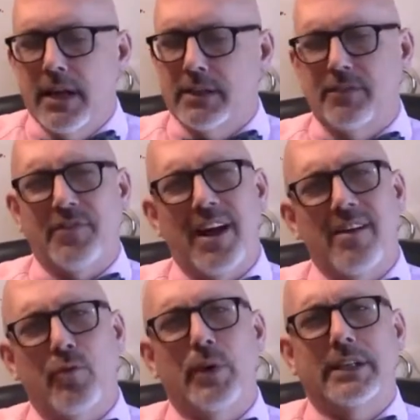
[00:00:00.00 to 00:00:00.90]
It's a
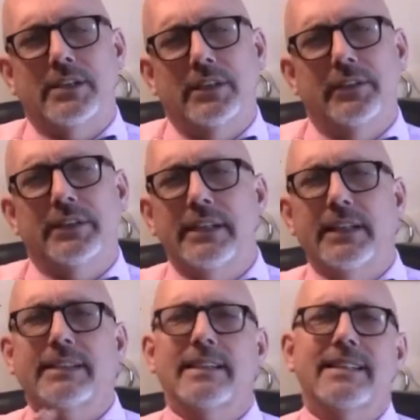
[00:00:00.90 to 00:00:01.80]
5-week series, and
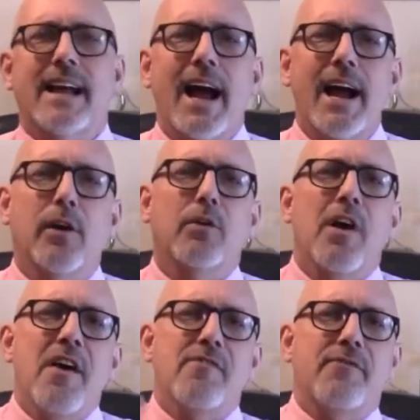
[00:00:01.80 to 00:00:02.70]
it's entitled
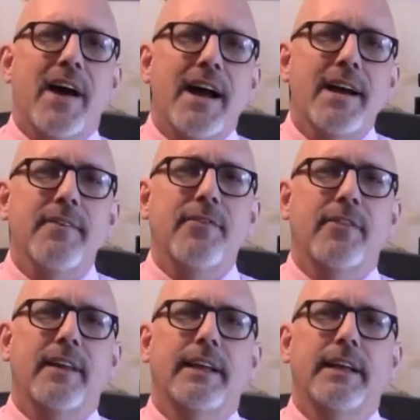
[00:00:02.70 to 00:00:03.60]
5
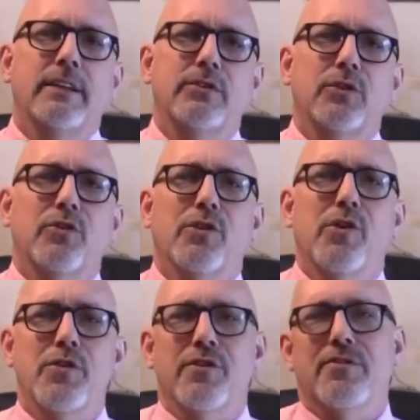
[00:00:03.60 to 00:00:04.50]
Things to Grow
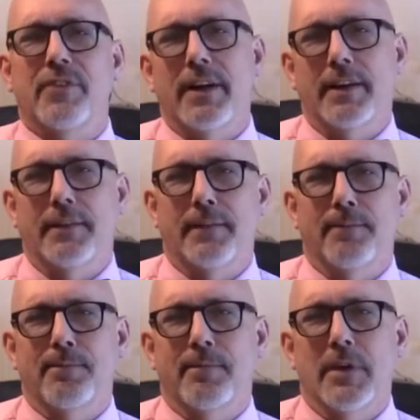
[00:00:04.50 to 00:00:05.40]
Your Faith.
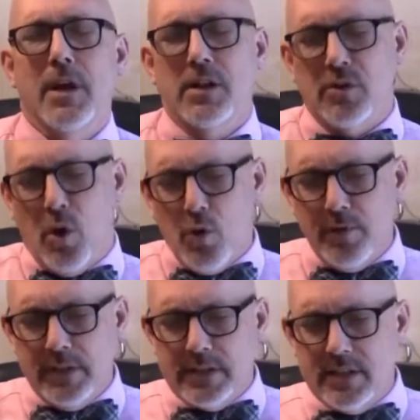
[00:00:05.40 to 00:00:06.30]
And so over
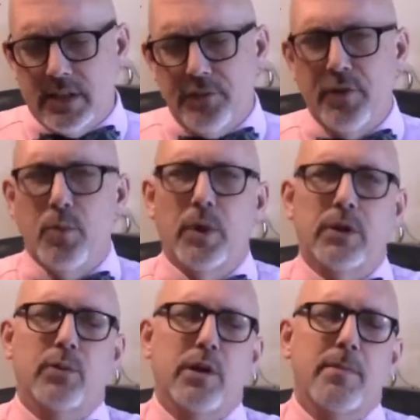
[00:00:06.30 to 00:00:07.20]
these next few
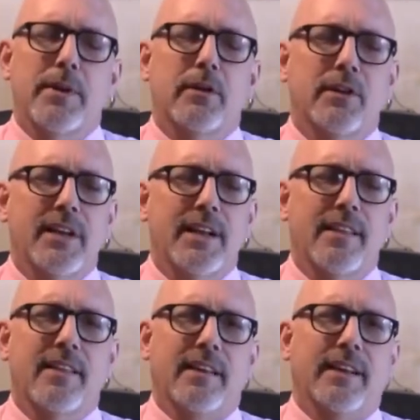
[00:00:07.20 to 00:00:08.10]
weeks, we're going to be looking
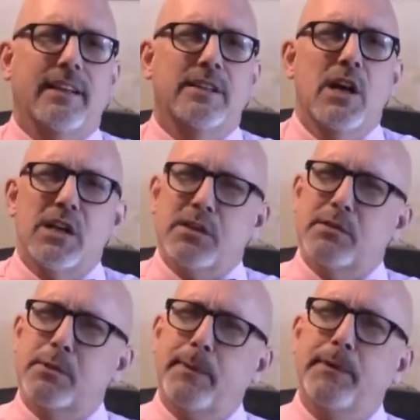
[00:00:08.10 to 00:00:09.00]
at things, some
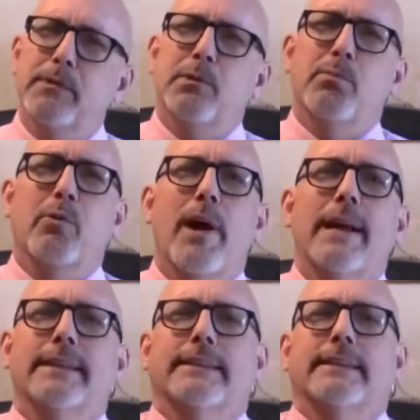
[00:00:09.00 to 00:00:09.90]
spiritual
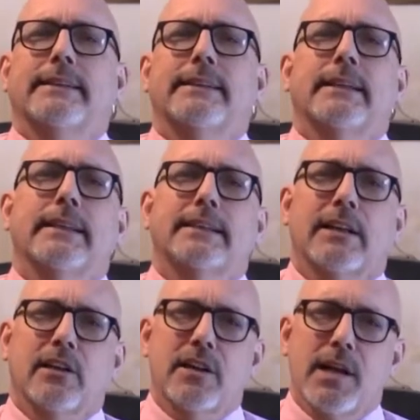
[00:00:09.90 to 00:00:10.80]
practices and things
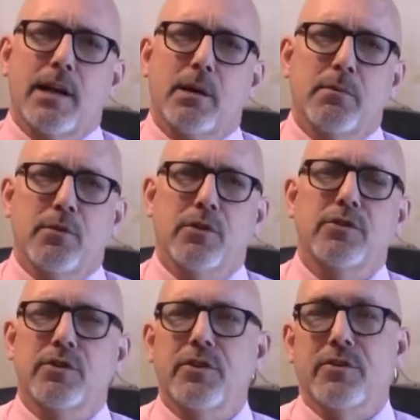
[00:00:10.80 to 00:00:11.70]
that are going to help
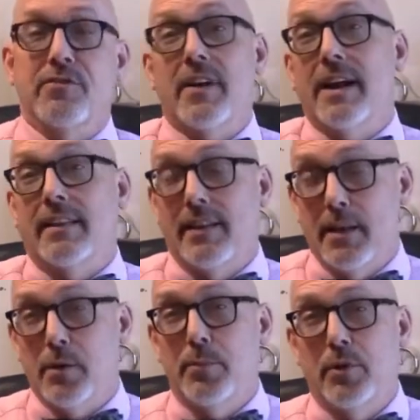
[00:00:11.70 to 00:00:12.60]
nurture your faith and
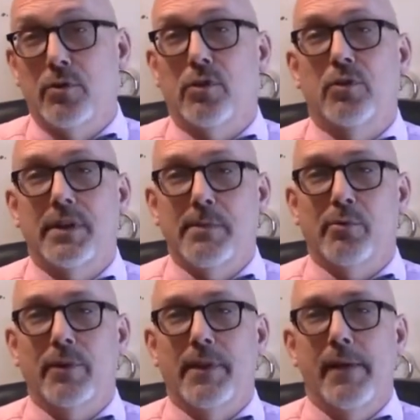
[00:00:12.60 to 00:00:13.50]
help you to grow
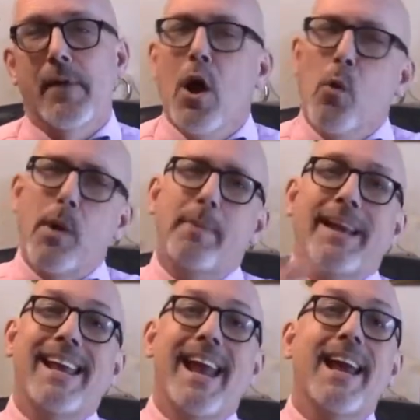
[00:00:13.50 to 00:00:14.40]
deeper in that. We
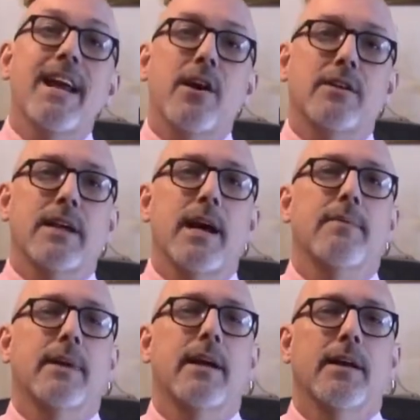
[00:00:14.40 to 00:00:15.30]
began our time
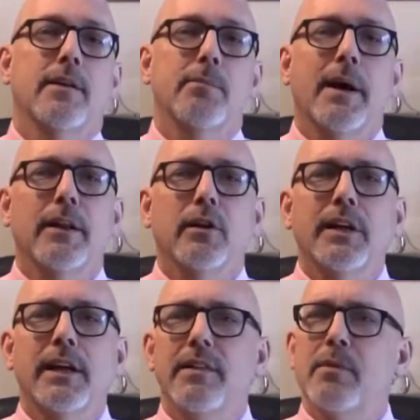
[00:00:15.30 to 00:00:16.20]
together by
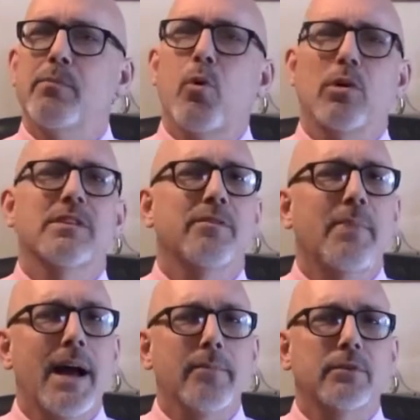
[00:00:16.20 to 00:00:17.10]
looking at the importance of
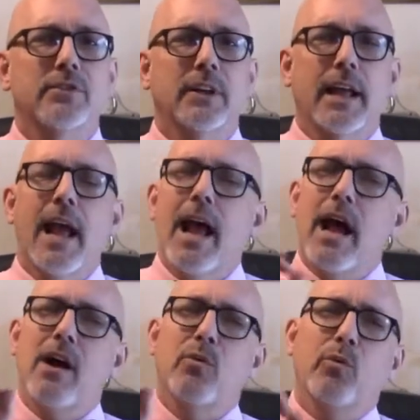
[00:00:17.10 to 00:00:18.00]
Bible study,
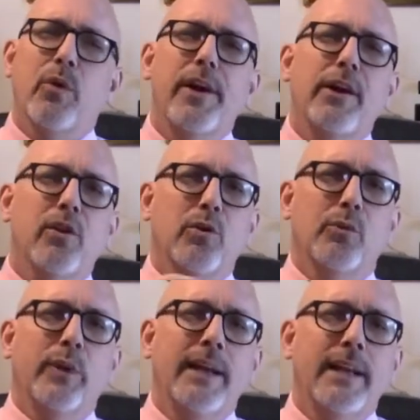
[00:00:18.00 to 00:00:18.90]
how regular
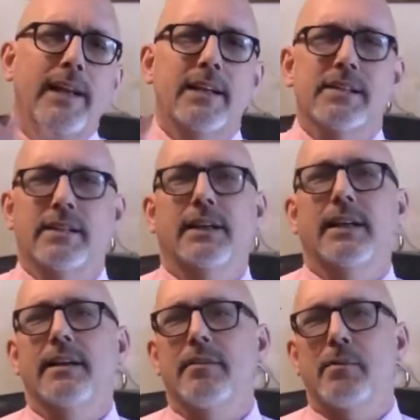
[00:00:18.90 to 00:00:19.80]
reading and studying of the